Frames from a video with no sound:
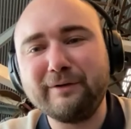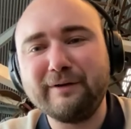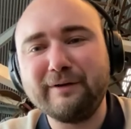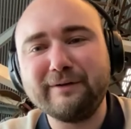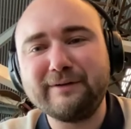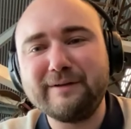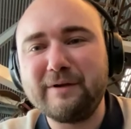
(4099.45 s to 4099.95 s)

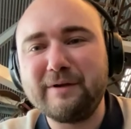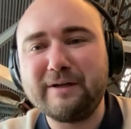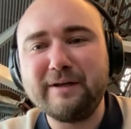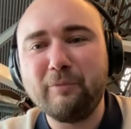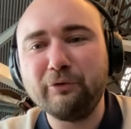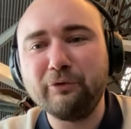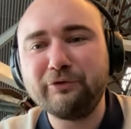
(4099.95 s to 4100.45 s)
Uh,
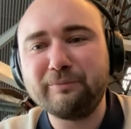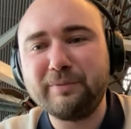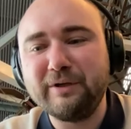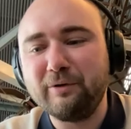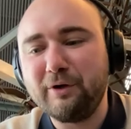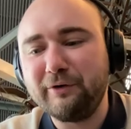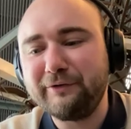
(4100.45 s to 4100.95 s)
typically, most
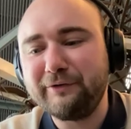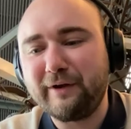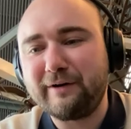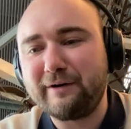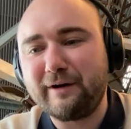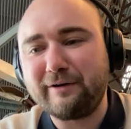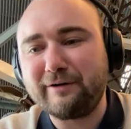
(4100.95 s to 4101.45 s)
Pinot Blancs
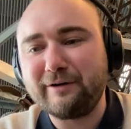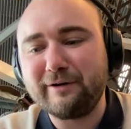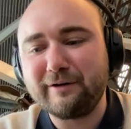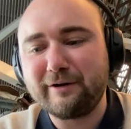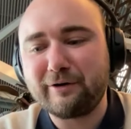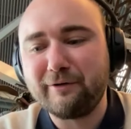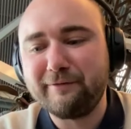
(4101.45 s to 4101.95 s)
are, are a,
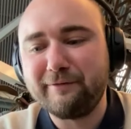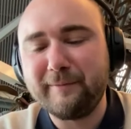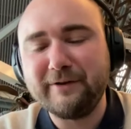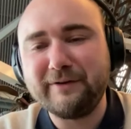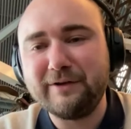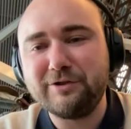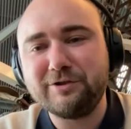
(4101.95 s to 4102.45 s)
a
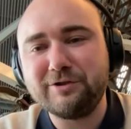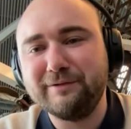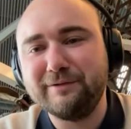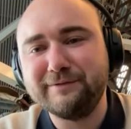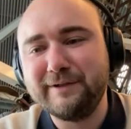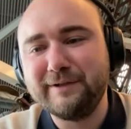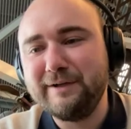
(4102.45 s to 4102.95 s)
co-fermentation
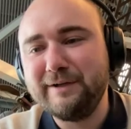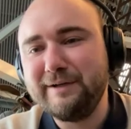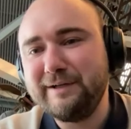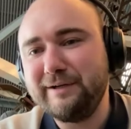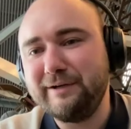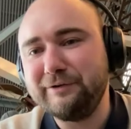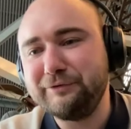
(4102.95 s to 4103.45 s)
of
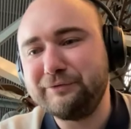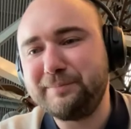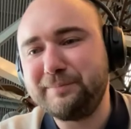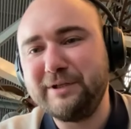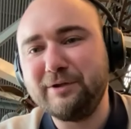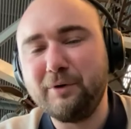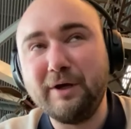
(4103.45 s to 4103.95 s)
of
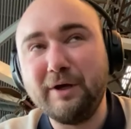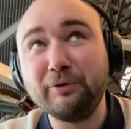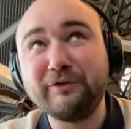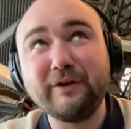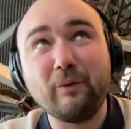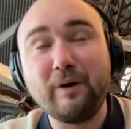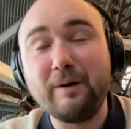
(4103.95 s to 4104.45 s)
Pinot Blanc and
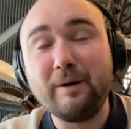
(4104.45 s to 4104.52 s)
Auxerrois.